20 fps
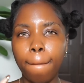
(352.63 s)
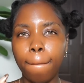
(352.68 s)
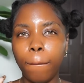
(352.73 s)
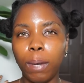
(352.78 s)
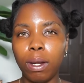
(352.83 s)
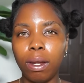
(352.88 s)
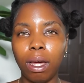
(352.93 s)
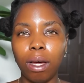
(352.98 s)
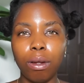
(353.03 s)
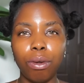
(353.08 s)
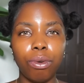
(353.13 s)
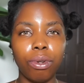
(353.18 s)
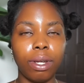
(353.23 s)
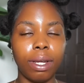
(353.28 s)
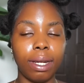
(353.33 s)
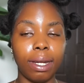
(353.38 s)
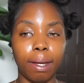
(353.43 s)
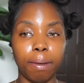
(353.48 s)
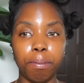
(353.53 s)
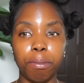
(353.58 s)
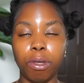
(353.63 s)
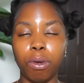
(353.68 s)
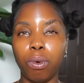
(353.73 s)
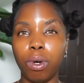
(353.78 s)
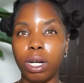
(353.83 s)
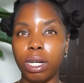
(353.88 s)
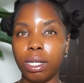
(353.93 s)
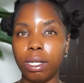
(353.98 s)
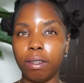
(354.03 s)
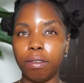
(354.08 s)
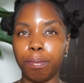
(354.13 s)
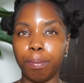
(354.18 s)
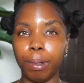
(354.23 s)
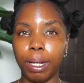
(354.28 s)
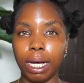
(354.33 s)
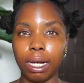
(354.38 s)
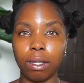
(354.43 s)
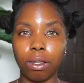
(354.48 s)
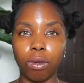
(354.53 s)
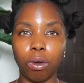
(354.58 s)
but now looking at me wearing this
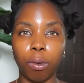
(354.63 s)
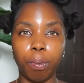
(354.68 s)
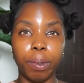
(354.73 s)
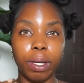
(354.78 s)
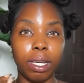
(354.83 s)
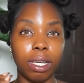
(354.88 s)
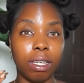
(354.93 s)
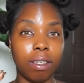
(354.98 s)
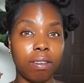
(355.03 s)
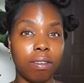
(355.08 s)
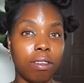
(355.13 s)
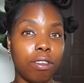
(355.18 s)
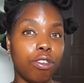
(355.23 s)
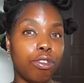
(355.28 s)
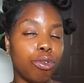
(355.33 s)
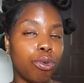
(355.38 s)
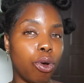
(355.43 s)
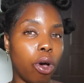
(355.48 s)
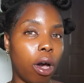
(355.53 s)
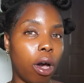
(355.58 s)
black top against this